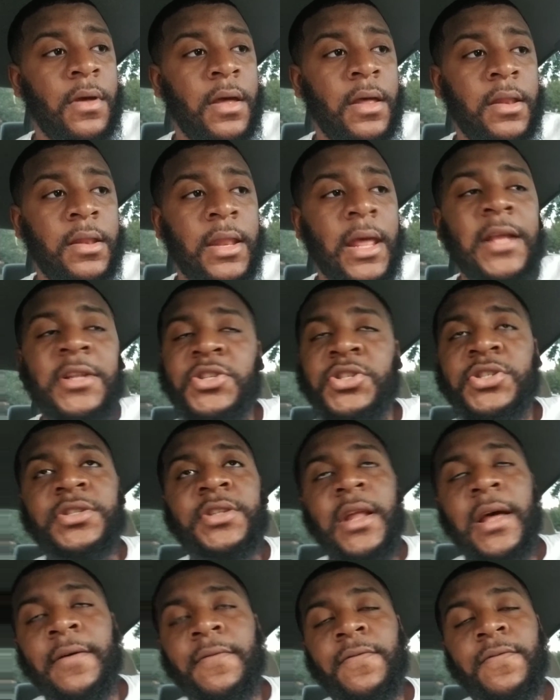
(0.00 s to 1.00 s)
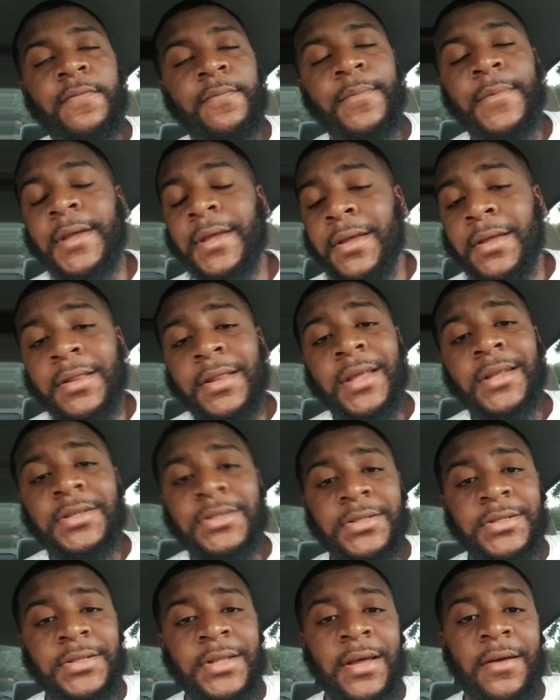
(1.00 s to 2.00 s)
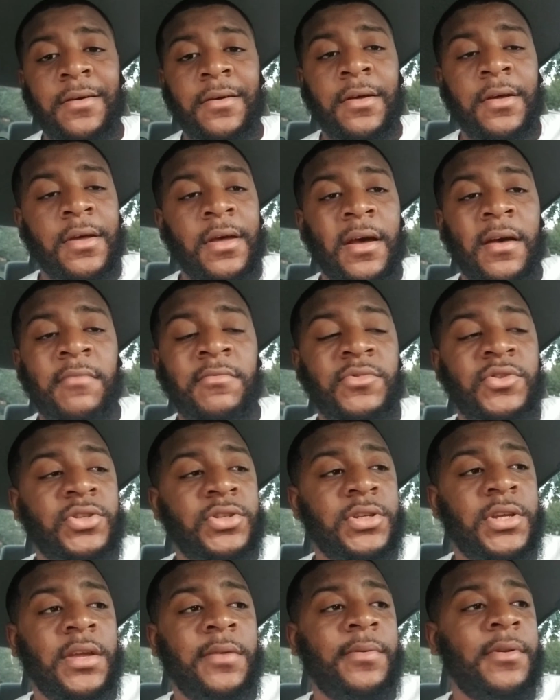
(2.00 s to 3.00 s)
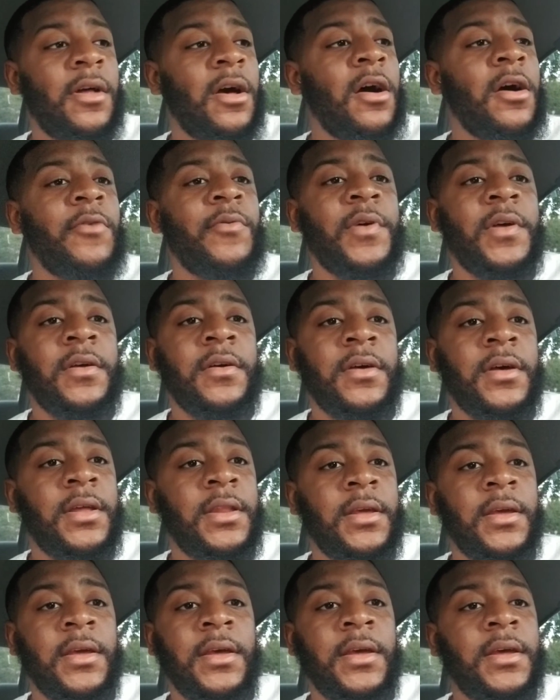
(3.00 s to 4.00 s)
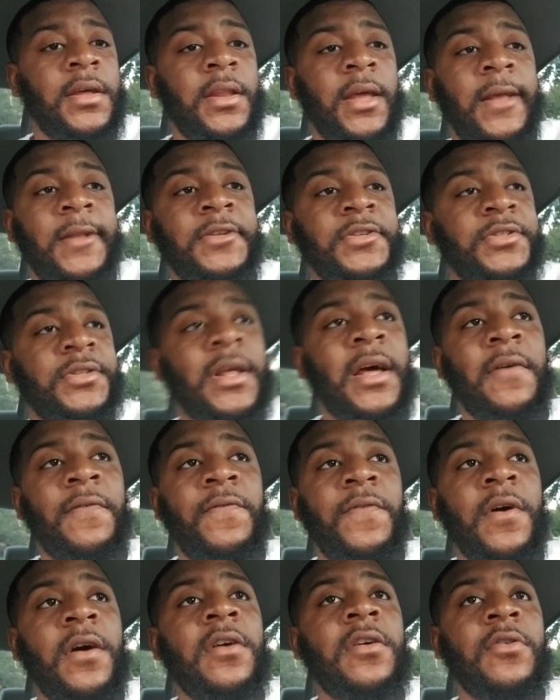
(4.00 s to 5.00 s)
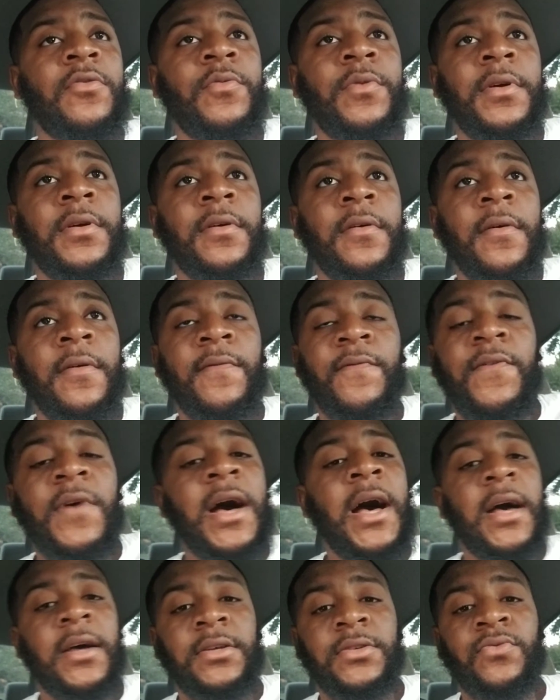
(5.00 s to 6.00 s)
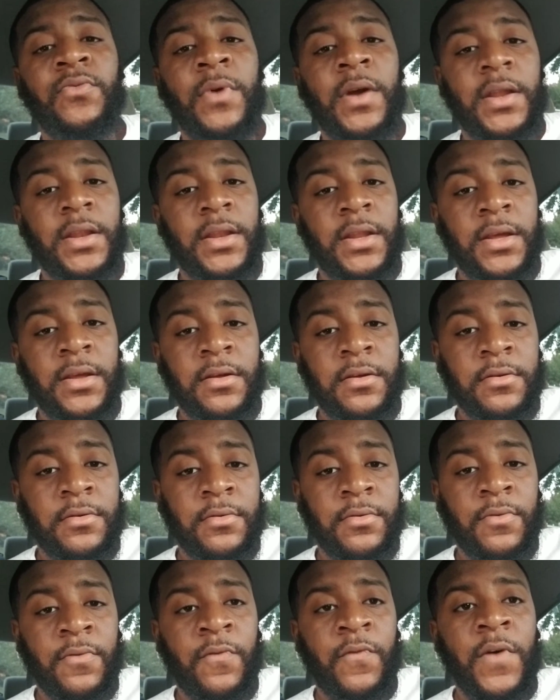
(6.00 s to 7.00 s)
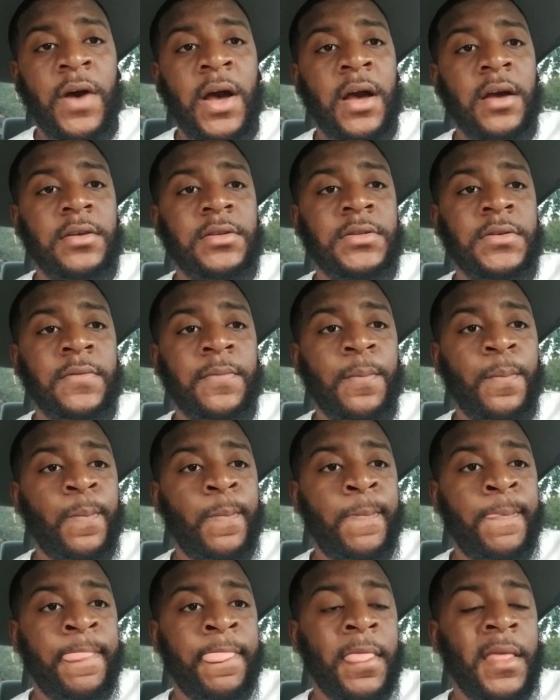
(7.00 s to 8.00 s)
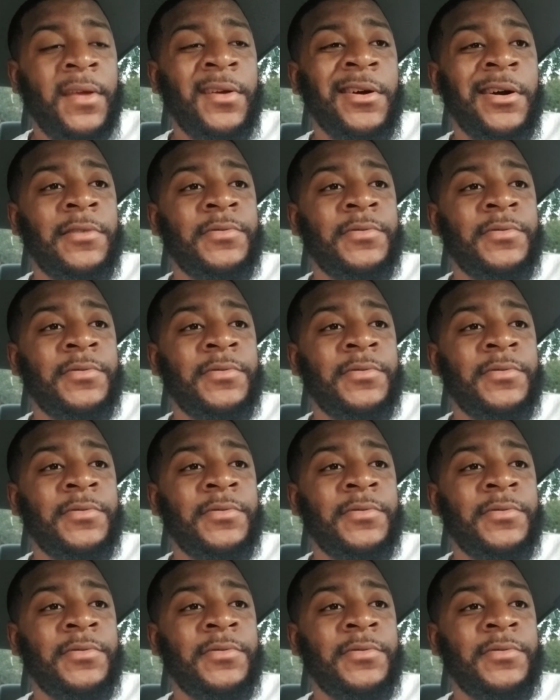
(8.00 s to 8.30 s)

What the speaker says: they just not. I'm gonna just keep it all the way 100. They just not fucking with Fox right now. Fox, you know what I'm